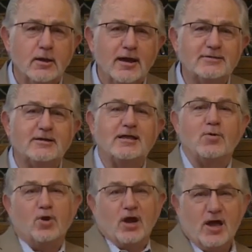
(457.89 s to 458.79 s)
is that they
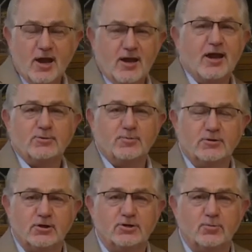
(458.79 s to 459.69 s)
were in a
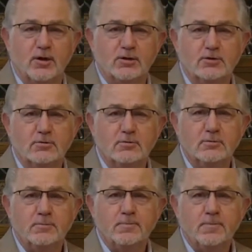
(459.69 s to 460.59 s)
desperate situation.
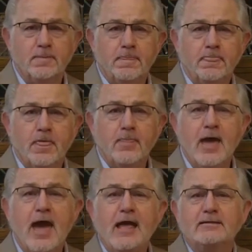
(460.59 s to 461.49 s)

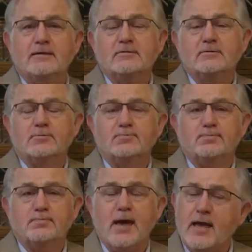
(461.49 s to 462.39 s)
They had this
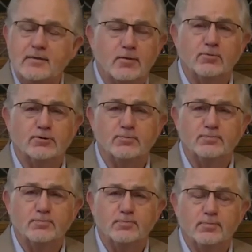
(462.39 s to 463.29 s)
man that was,
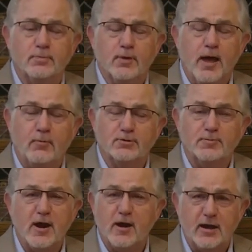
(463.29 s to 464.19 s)
was
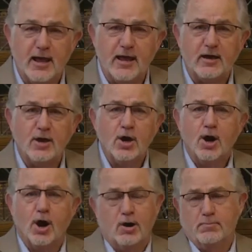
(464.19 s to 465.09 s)
paralytic
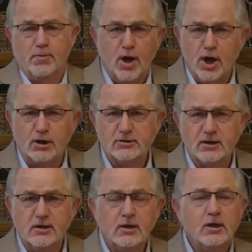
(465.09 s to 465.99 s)
or a
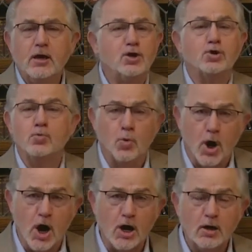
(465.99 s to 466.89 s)
palsy. He couldn't
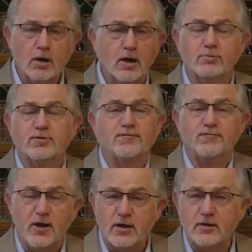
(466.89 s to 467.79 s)
walk. He was a
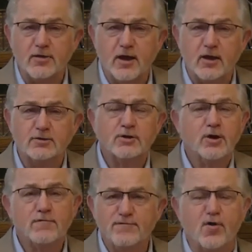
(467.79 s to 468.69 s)
friend of theirs.
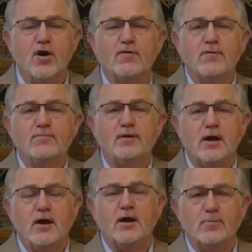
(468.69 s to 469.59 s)
Four of them
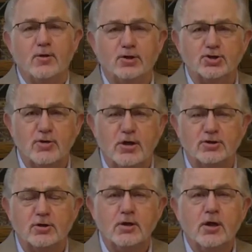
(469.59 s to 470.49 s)
carried him on a
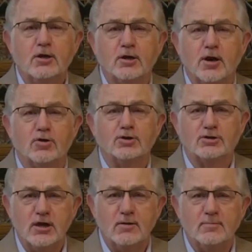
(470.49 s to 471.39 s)
stretcher to go to
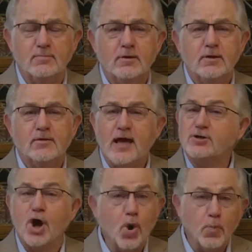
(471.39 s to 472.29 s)
see him.
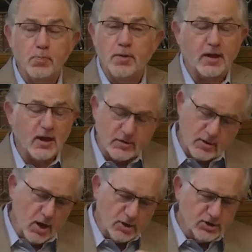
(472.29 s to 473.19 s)
That's hope. They got
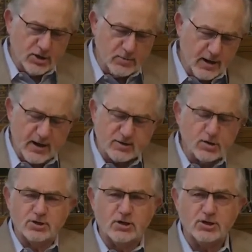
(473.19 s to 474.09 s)
all generated. Let's
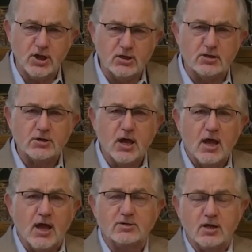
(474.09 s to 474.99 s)
go see Jesus.
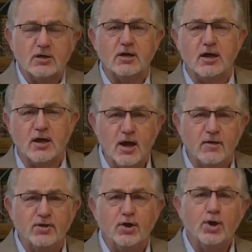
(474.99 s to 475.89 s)
He's going to take care
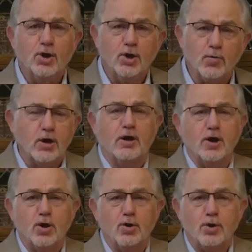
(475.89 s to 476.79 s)
of you. We're going to
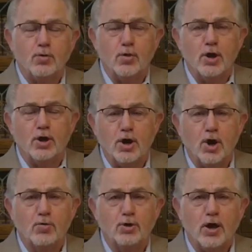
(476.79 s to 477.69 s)
go, we're going to
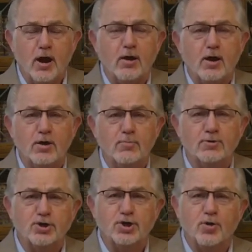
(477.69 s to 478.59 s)
go carrying you,
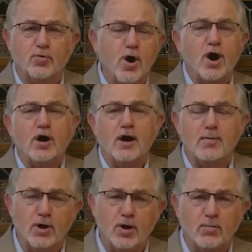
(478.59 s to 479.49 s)
but you're going to walk
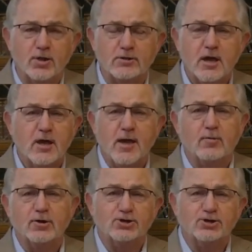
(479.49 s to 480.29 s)
coming home with us. They were